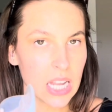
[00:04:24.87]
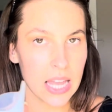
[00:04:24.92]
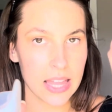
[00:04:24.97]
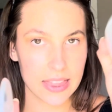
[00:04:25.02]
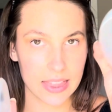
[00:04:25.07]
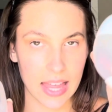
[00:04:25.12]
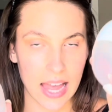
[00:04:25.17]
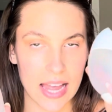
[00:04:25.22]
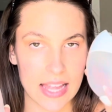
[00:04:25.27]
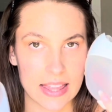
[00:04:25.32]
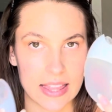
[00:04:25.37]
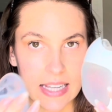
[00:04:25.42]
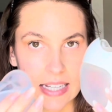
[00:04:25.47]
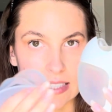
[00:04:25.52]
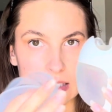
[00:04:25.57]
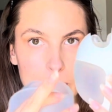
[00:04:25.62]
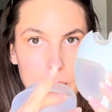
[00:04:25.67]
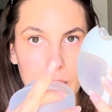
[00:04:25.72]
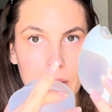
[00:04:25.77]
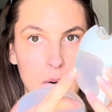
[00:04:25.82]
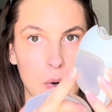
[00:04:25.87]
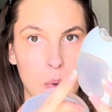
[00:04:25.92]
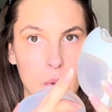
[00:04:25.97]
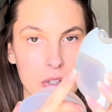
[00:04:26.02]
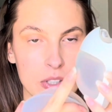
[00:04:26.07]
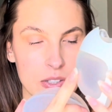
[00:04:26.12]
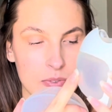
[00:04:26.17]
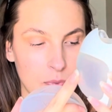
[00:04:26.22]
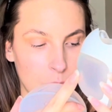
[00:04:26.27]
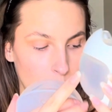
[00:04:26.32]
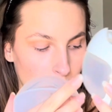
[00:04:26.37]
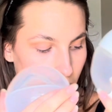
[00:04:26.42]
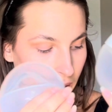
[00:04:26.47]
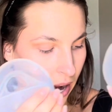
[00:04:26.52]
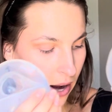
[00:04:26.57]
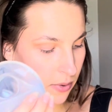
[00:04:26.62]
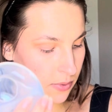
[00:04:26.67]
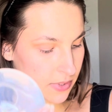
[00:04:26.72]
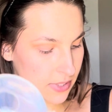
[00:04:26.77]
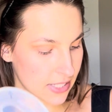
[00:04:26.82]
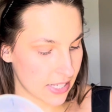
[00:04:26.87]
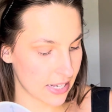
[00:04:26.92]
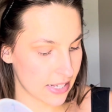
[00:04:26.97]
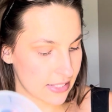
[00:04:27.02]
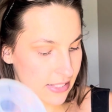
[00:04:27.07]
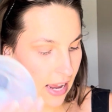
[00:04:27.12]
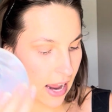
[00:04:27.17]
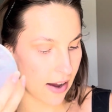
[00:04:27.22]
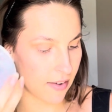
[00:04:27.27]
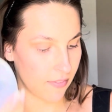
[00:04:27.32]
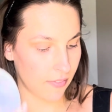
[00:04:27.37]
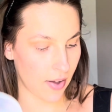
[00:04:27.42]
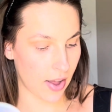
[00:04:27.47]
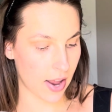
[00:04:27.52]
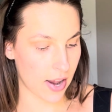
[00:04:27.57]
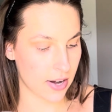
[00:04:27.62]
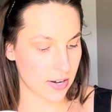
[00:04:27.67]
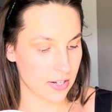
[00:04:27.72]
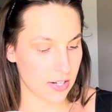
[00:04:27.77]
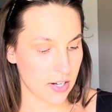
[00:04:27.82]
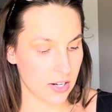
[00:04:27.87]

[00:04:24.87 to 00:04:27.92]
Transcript: that this one holds 4 ounces. I find